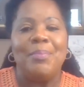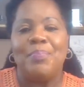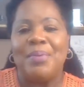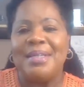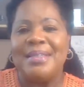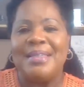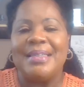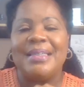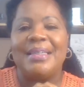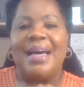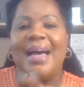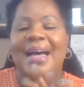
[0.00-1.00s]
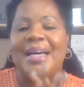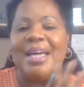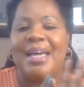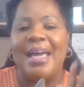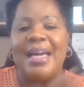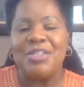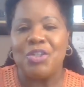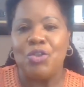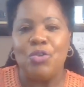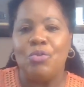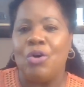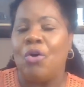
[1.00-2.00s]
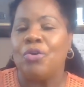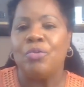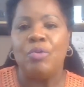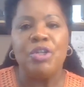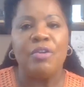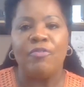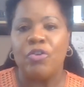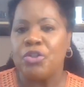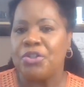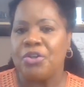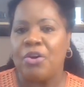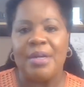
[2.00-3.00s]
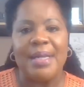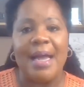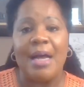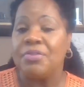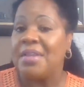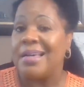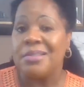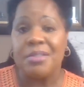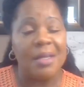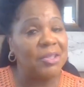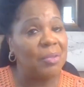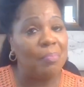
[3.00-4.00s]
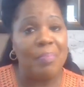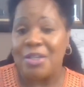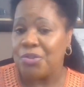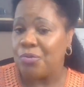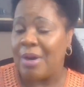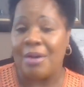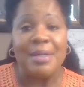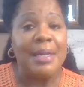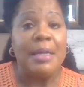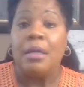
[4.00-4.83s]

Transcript: But as a new coder, when you're first starting out, that's not the best route.